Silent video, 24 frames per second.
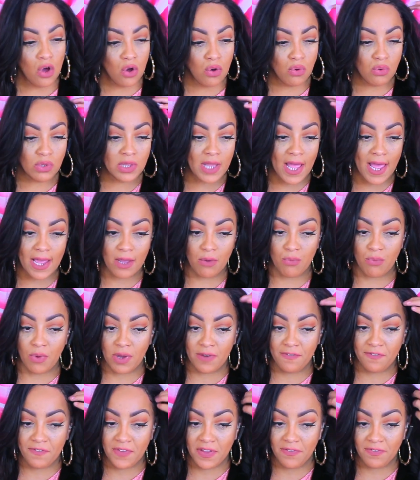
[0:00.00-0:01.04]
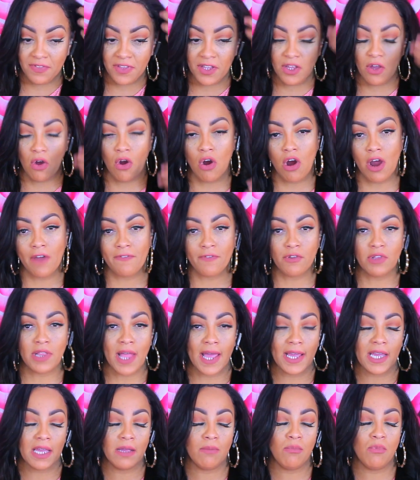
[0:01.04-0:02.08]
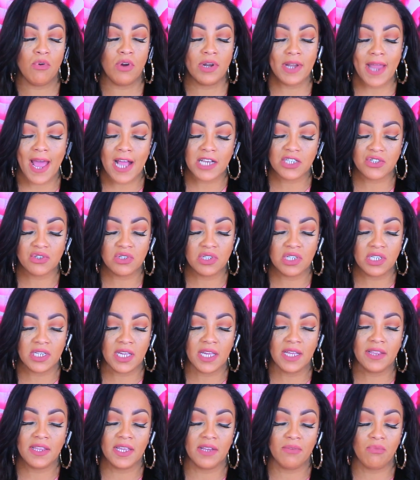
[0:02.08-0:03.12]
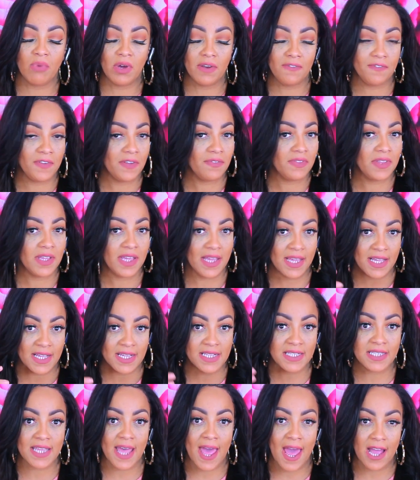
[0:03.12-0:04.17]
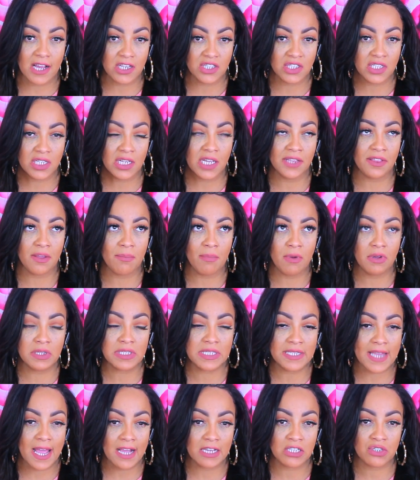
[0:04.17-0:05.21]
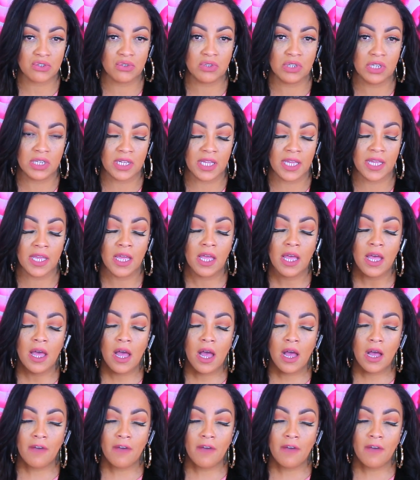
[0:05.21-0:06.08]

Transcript: who like 150 or if you like it more natural looking, then 150 is actually the most natural looking